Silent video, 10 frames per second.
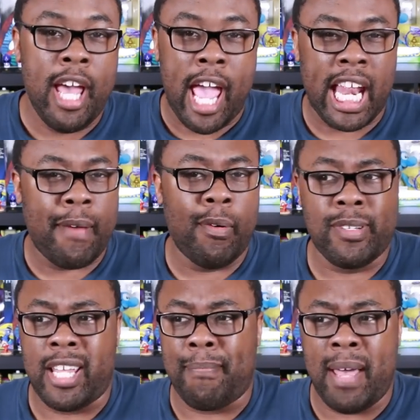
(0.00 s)
and everyone
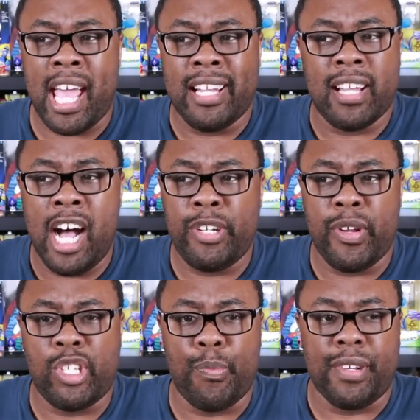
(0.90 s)
was like, man,
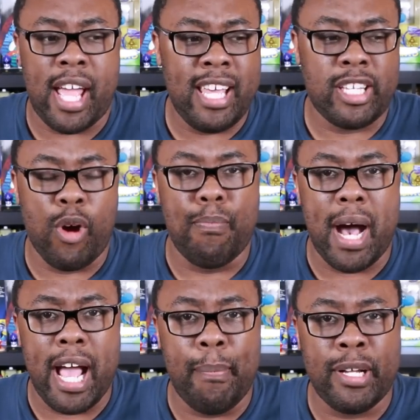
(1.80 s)
Andre's super nice to go
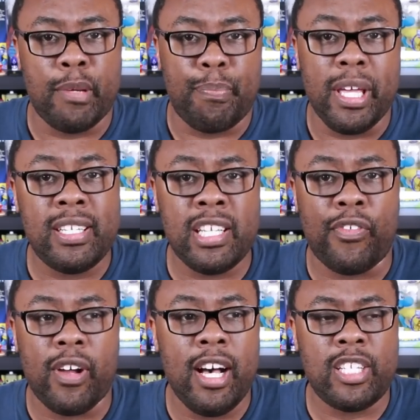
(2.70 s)
buy a bunch of pizzas
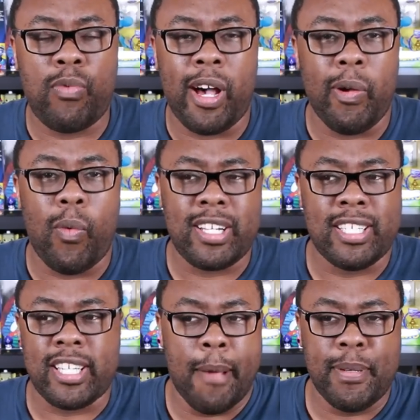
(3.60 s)
for us while we watch
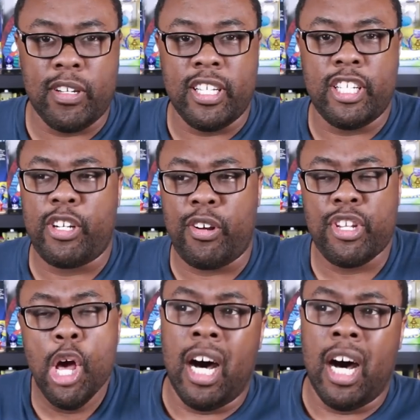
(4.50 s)
this episode of Ninja Turtles.